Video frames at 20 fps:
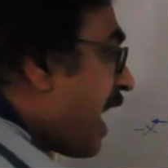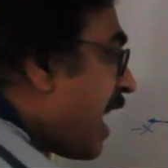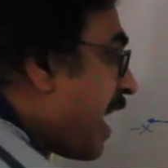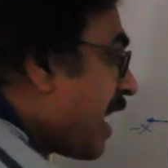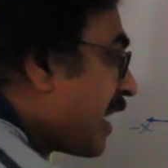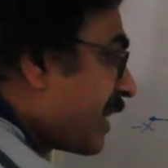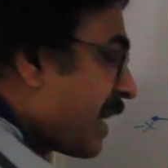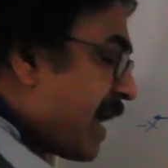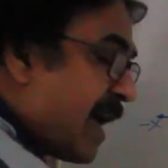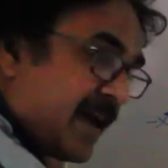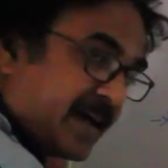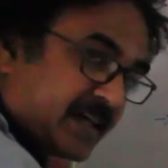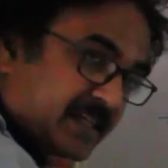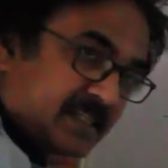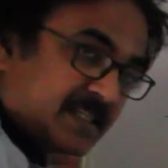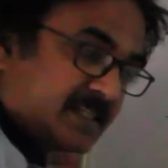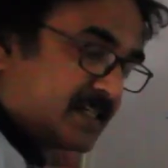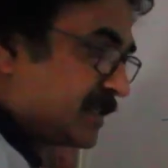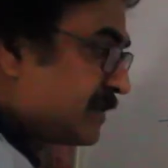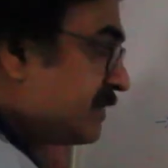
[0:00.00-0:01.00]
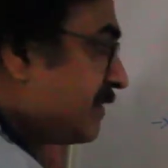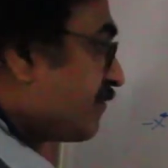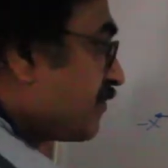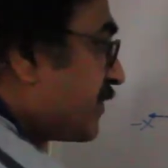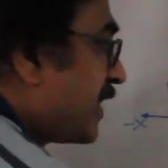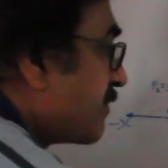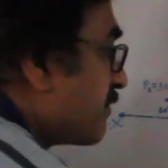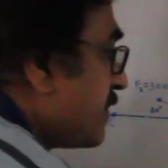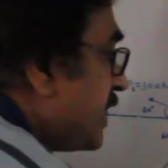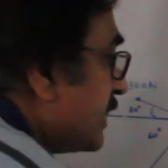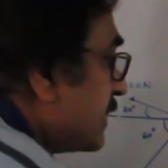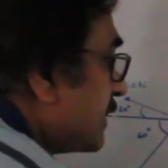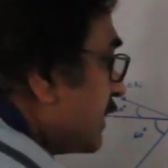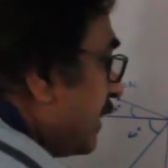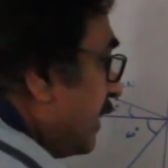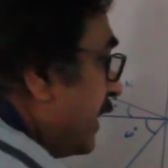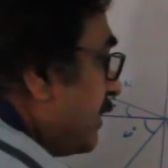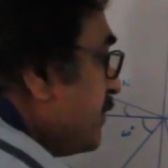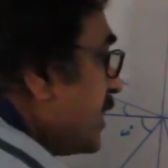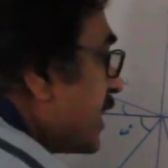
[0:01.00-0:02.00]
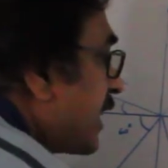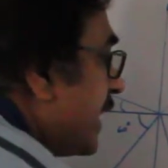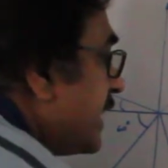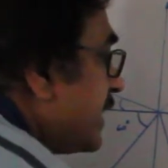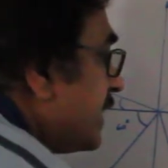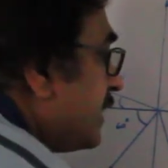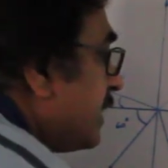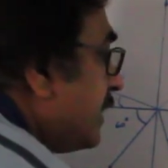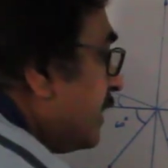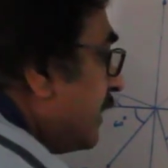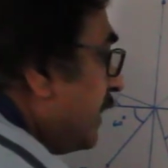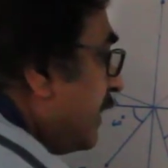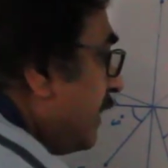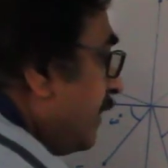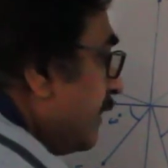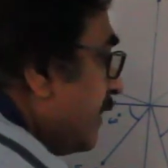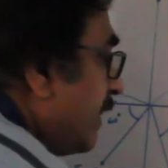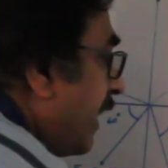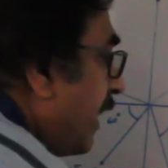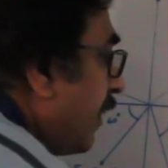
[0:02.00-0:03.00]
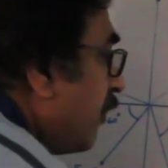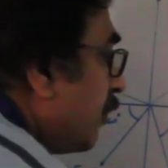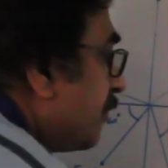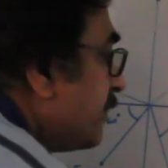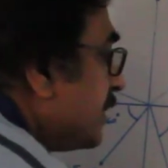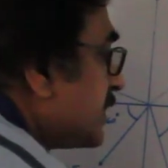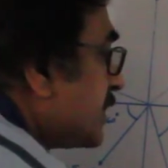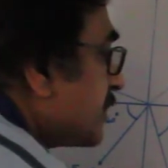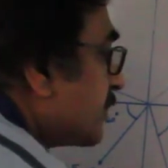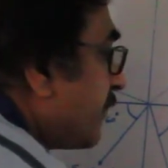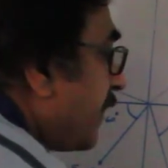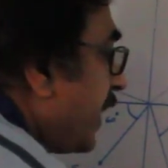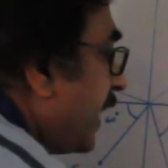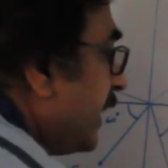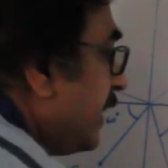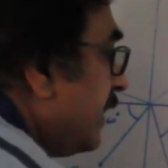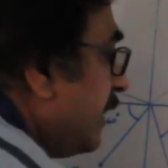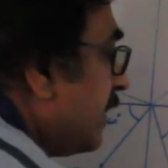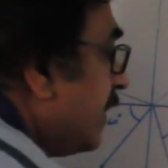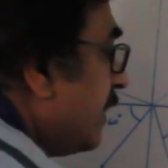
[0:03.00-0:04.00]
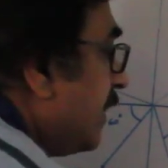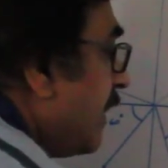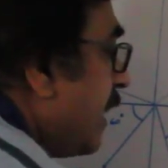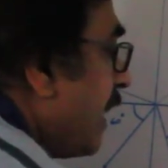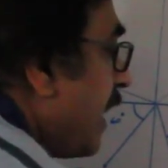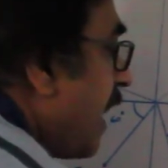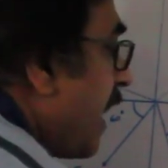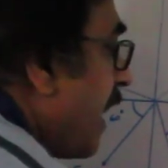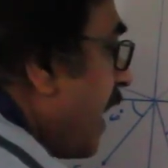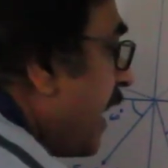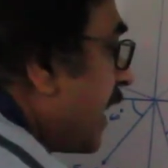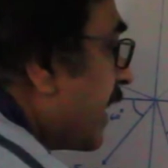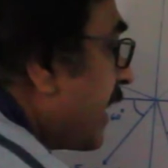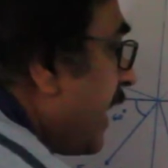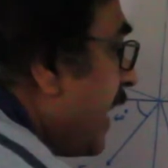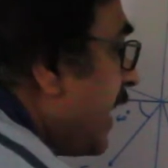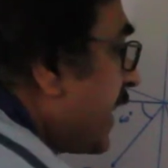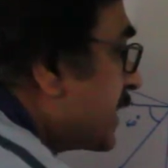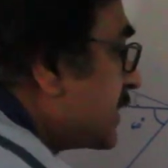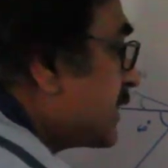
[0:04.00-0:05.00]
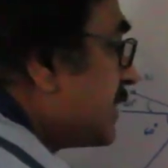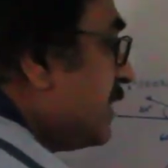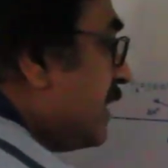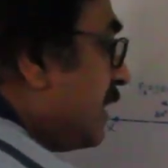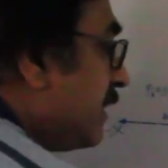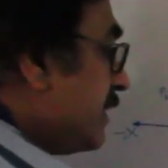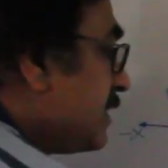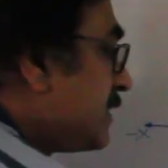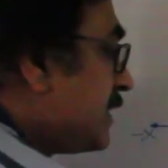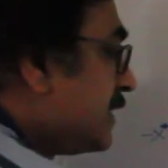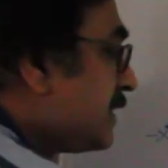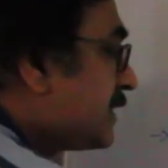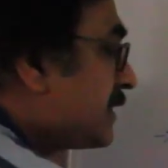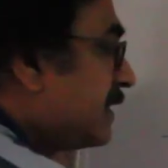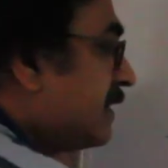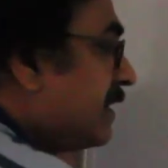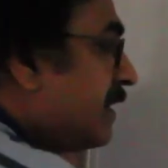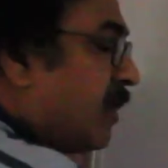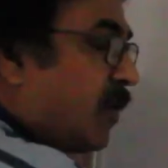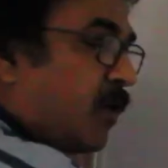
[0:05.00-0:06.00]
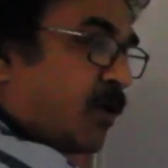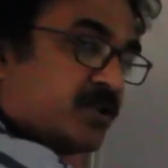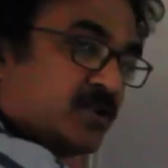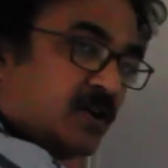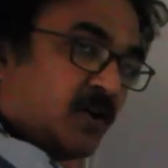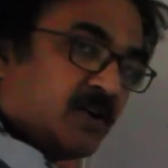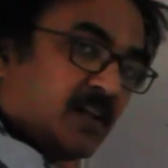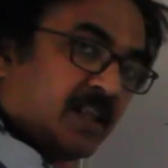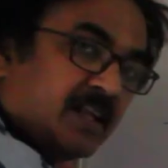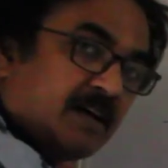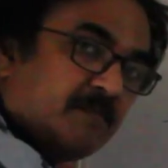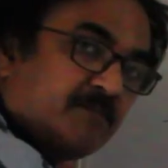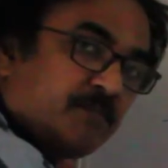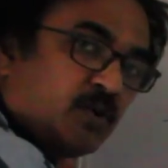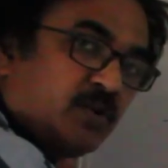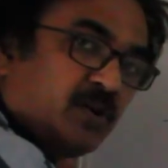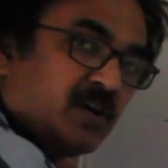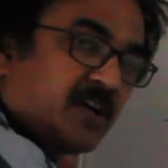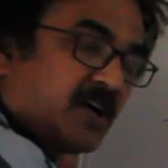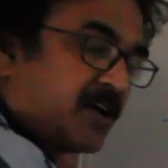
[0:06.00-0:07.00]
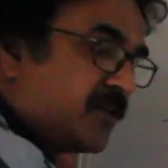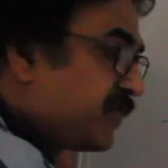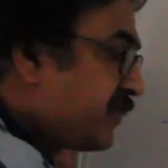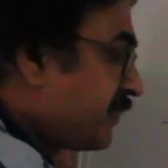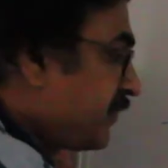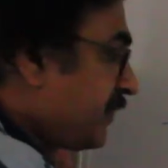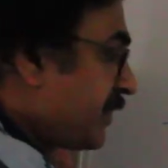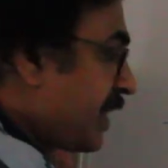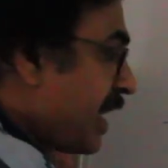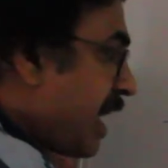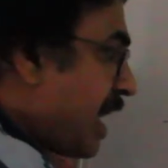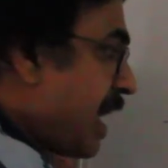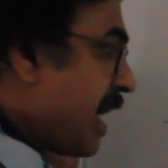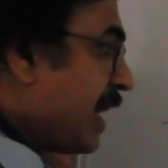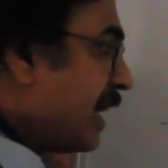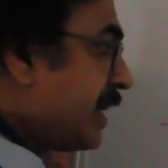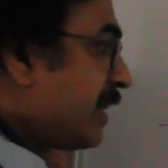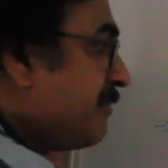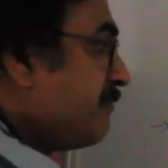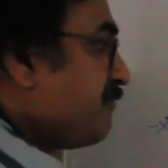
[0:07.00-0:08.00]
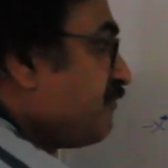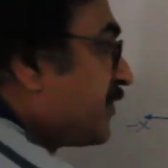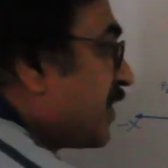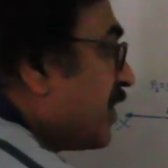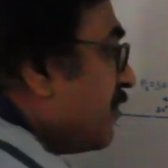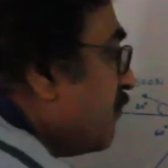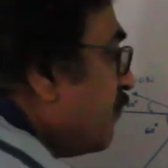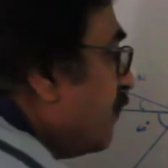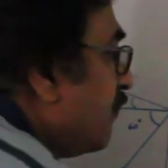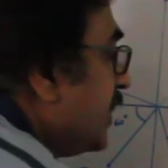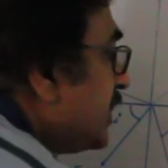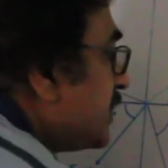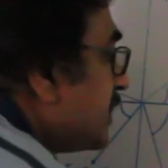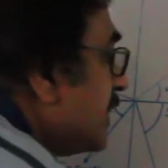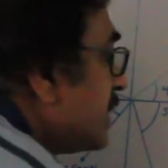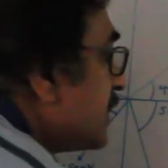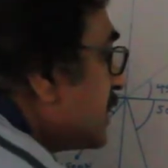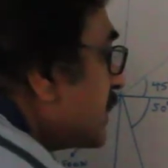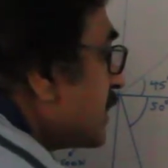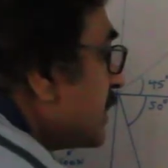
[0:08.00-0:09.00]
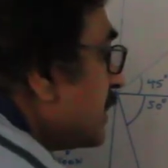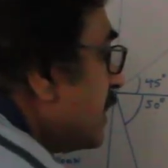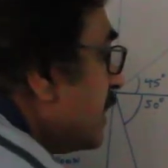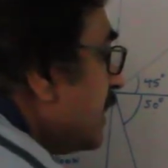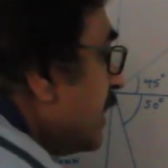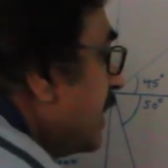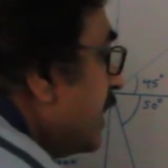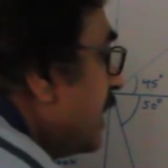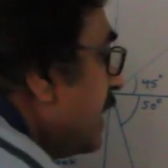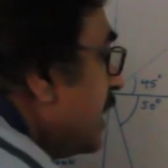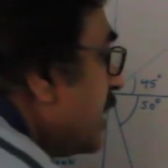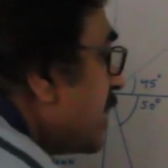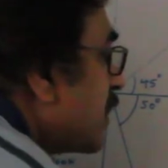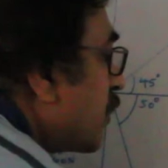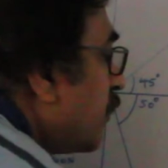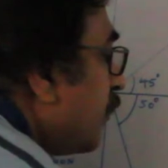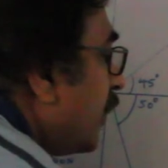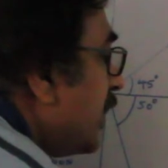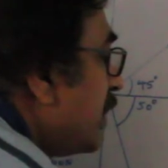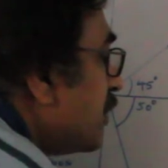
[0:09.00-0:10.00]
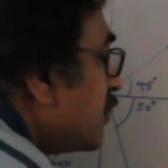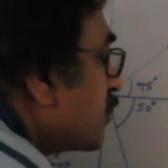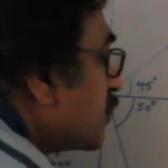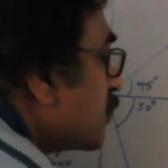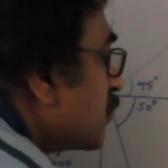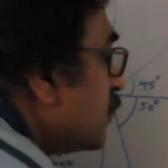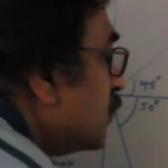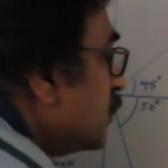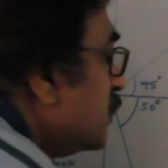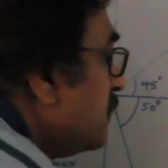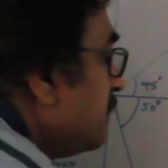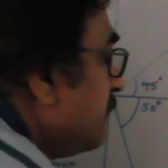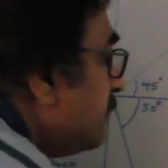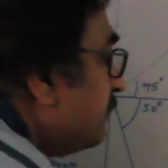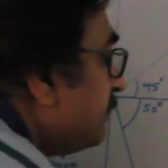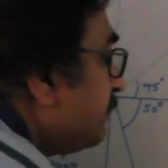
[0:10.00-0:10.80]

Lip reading: Rx. That means, let me write it here. I hope this is fine. Rx. This is horizontal component of R, which is equal to